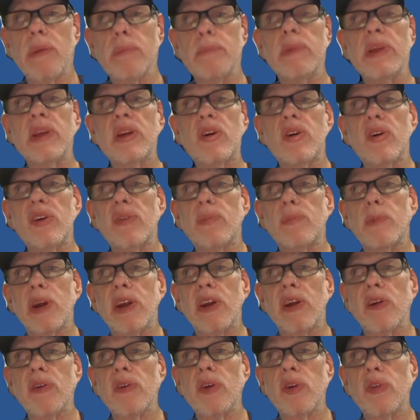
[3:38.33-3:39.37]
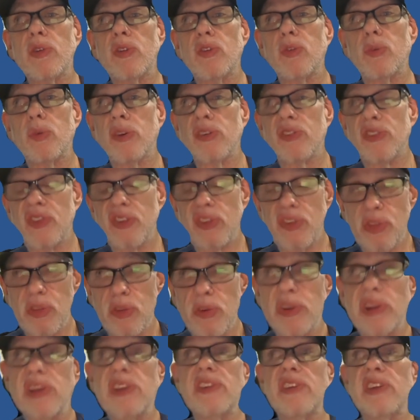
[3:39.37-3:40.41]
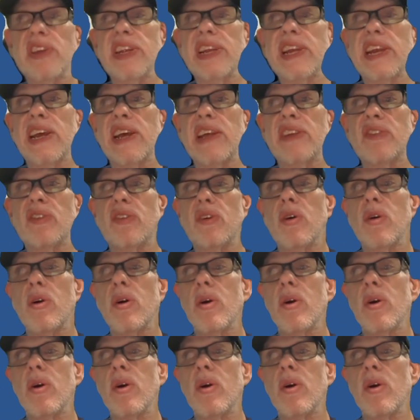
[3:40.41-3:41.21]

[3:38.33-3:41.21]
Because my RO source is 30 TDS,